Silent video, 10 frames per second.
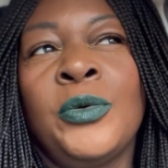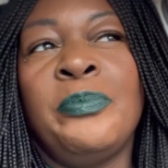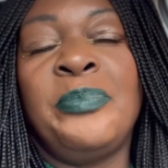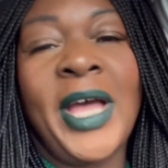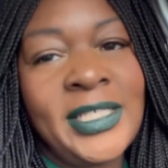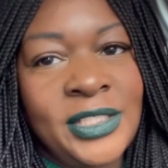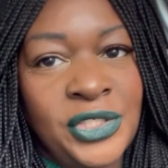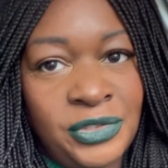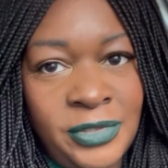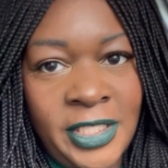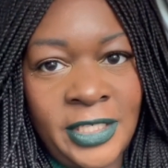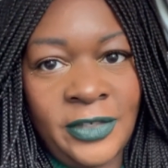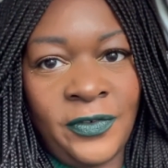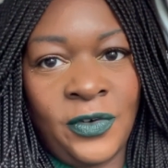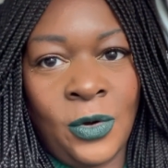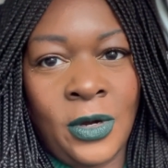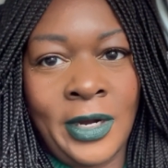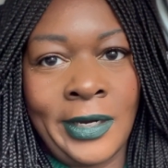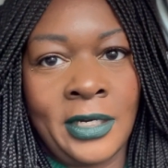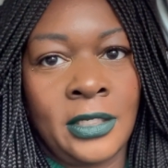best suited
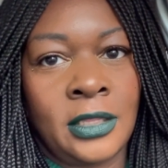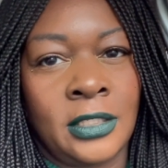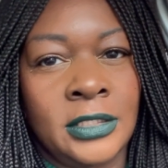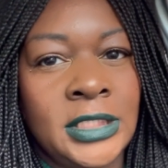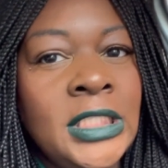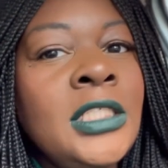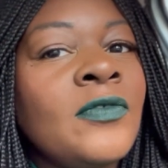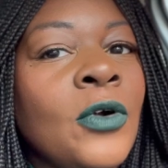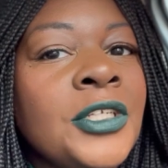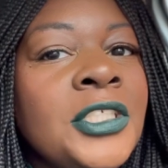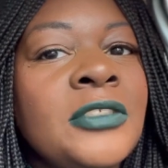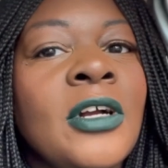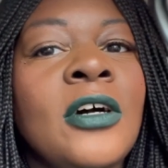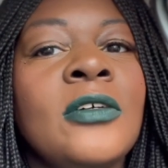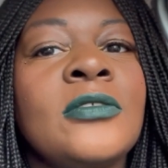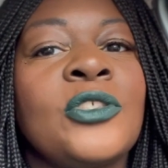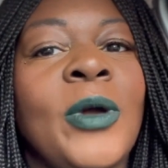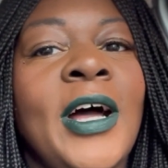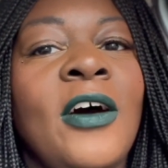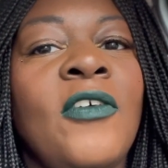for 13, 14-year-olds,
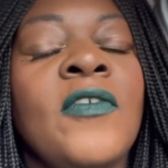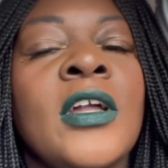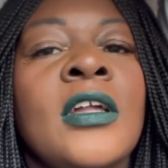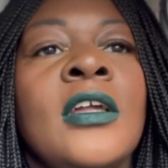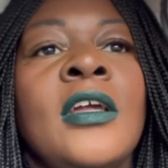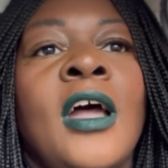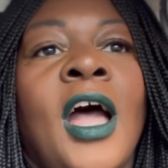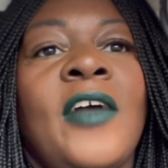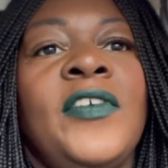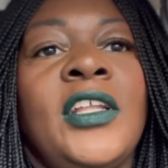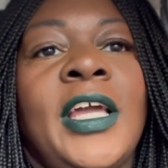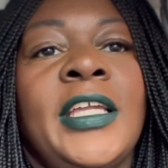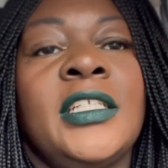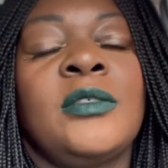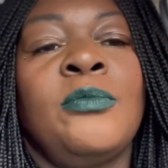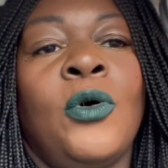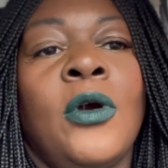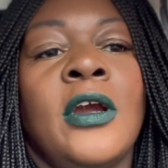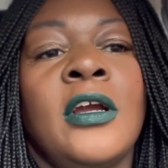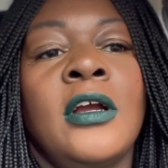12. I feel like it's
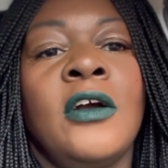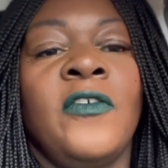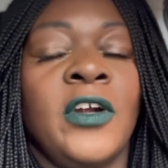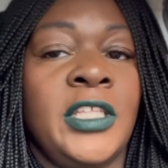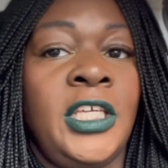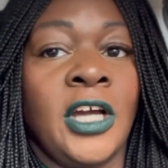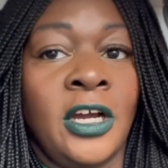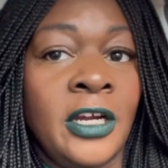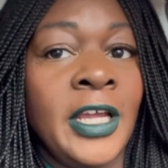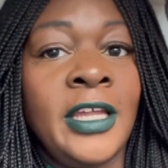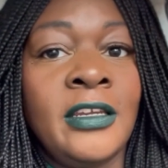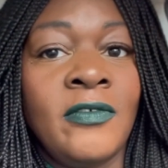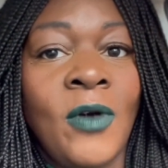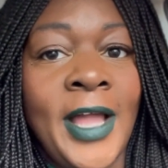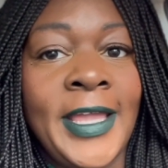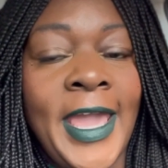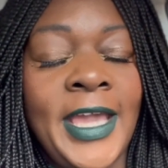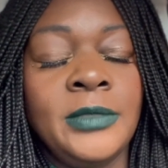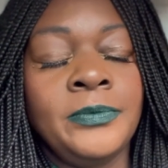more for the younger end of YA.